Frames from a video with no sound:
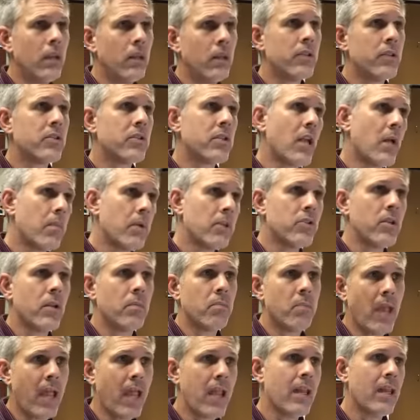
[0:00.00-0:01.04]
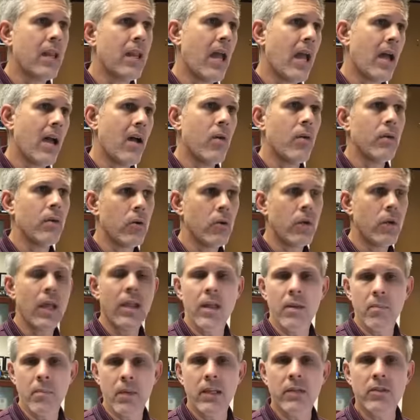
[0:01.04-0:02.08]
this is how much I pay now. And okay,
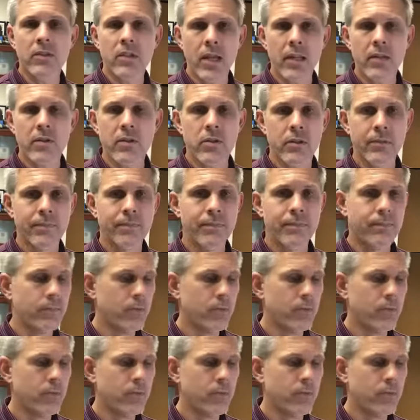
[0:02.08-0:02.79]
that makes sense.